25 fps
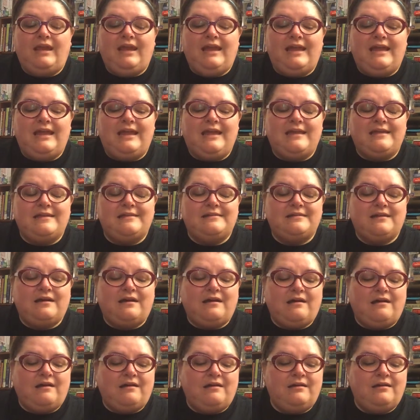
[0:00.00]
And,
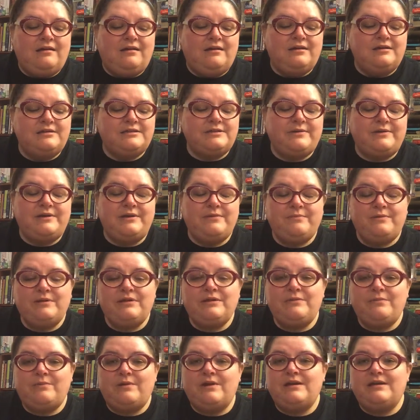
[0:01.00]
so he
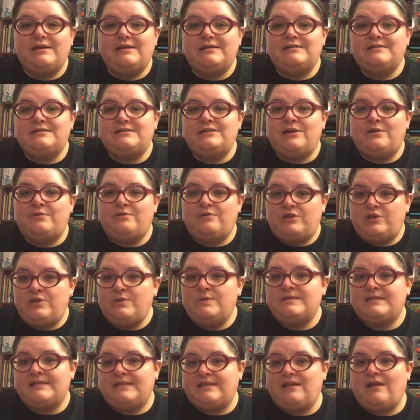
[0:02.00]
really was, you know,
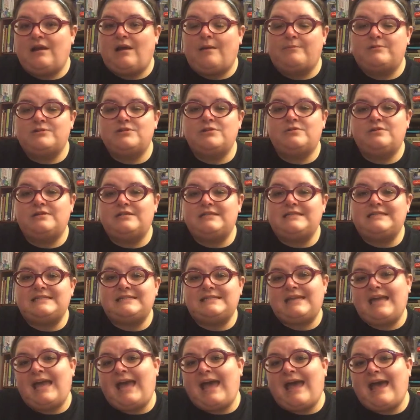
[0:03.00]
using the opportunities
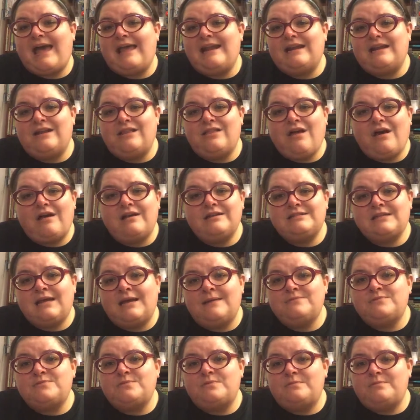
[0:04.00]
he had. And a lot of
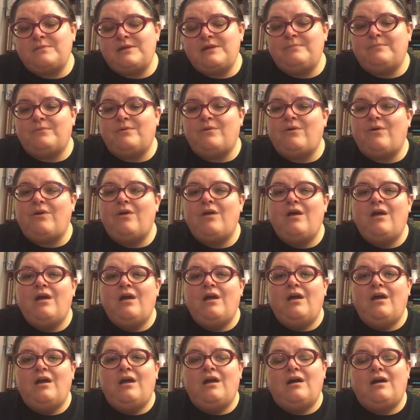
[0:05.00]
times when people,
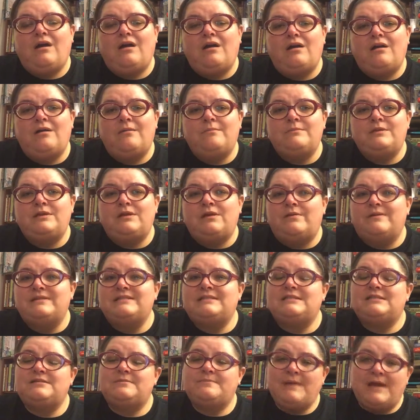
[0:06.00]
you know,
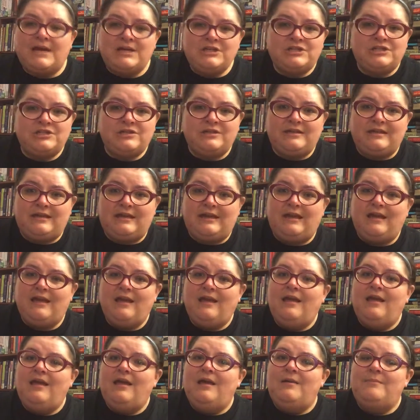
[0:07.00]
especially
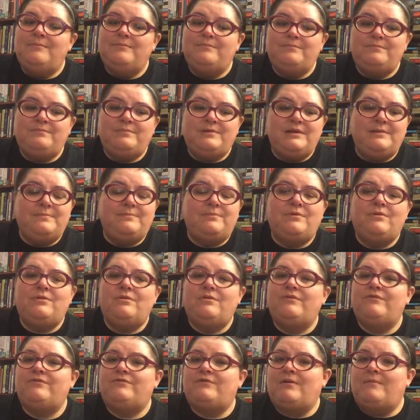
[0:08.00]

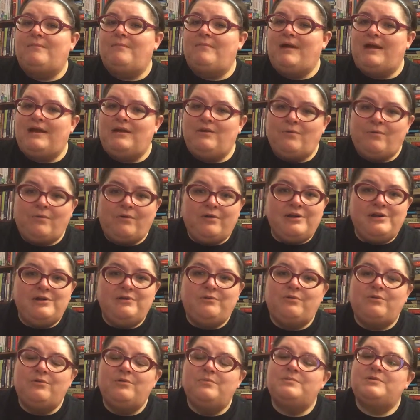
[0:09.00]
people from minority
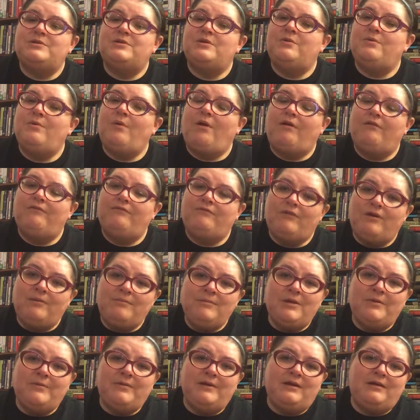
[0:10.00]
groups who are
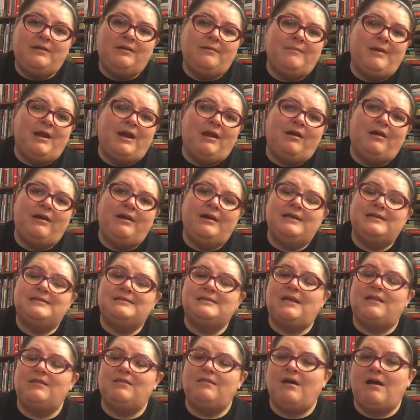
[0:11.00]
from low income
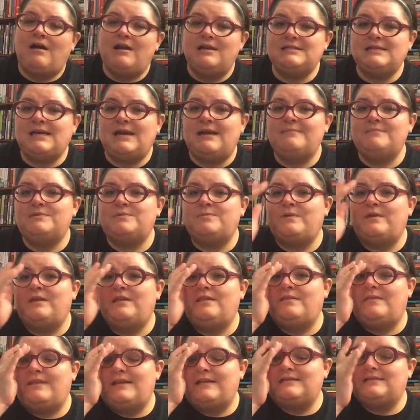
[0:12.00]
areas, a lot of times
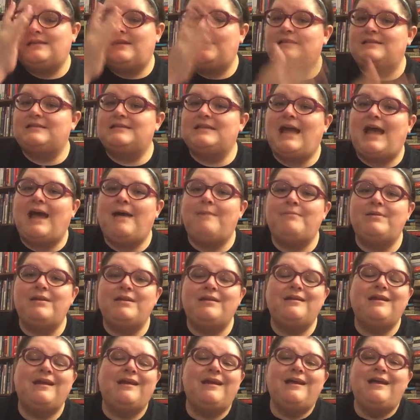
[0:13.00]
when things like this
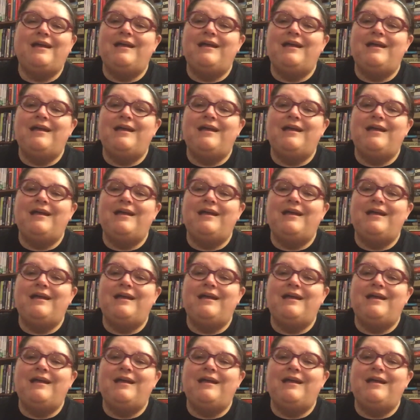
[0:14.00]
happen,